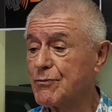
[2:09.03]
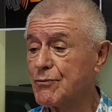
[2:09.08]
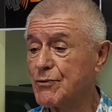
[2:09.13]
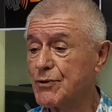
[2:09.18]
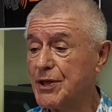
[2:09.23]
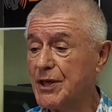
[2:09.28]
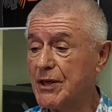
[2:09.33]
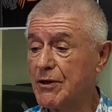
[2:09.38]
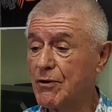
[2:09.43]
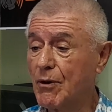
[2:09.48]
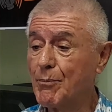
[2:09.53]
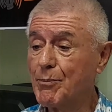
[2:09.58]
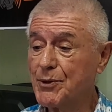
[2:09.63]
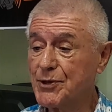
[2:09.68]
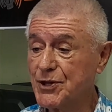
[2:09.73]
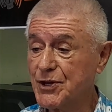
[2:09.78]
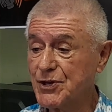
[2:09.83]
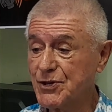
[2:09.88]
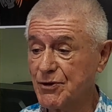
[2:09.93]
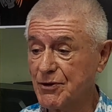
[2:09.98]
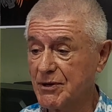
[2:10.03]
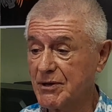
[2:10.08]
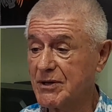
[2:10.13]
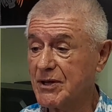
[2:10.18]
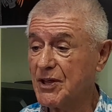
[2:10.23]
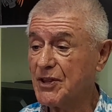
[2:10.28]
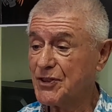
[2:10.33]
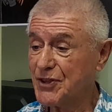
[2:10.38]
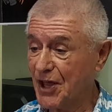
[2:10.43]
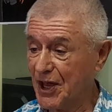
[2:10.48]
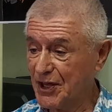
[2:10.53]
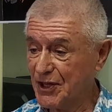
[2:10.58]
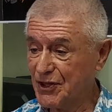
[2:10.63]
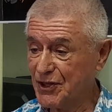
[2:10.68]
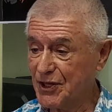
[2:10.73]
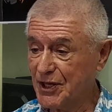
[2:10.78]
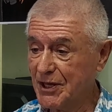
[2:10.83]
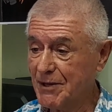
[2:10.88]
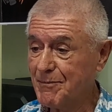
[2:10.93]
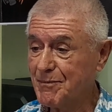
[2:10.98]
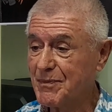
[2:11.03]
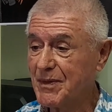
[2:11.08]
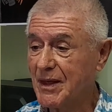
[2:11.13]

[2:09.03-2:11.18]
to the competition in Tahiti.